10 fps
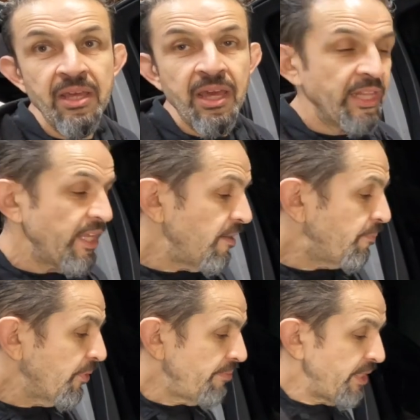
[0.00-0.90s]
And then
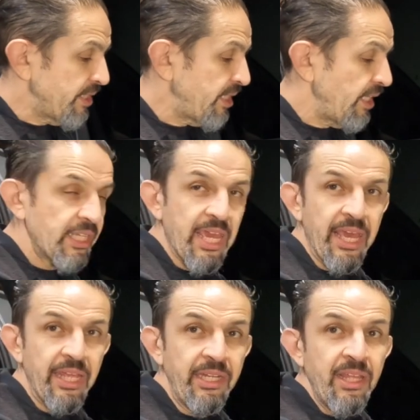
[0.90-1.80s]
put them in a tin
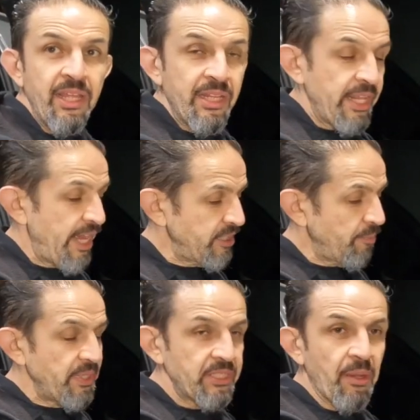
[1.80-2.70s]
can that has a
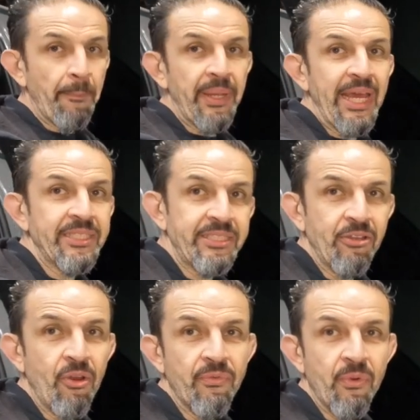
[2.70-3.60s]
piece of
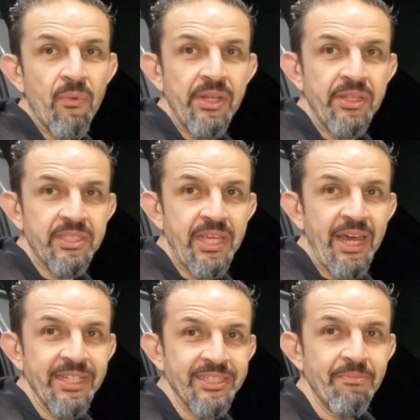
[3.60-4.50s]
plastic over one of the
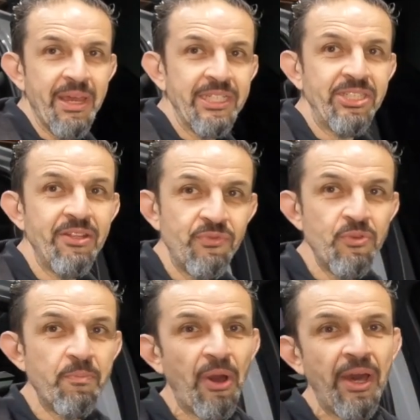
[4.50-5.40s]
sides. Imagine if
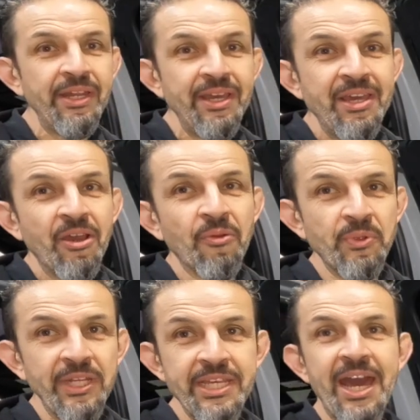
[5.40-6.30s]
you bought a
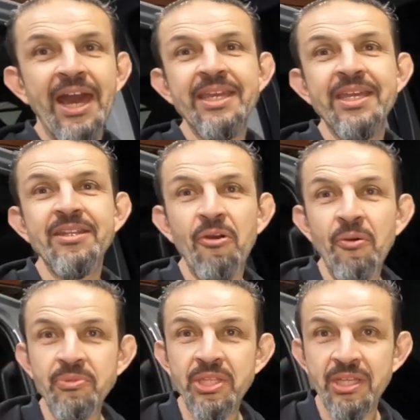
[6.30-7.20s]
really high-end
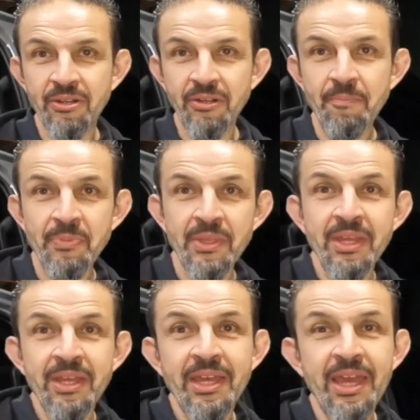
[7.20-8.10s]
home theater
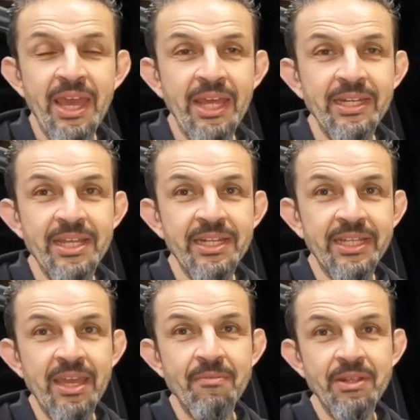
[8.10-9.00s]
and it
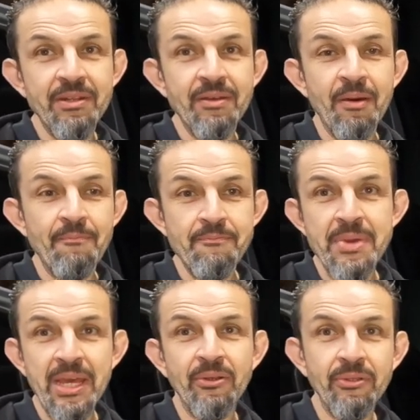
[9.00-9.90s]
came in a
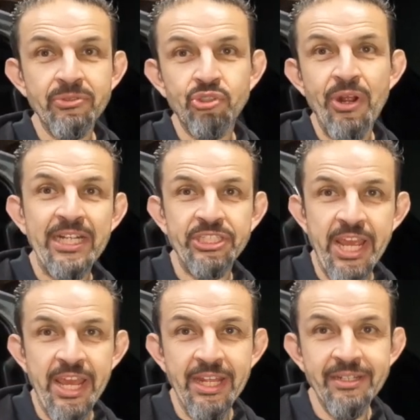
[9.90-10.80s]
metal trash
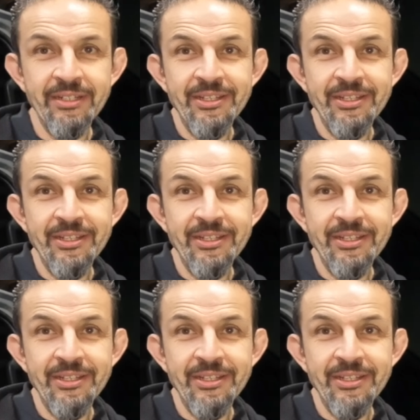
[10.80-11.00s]
can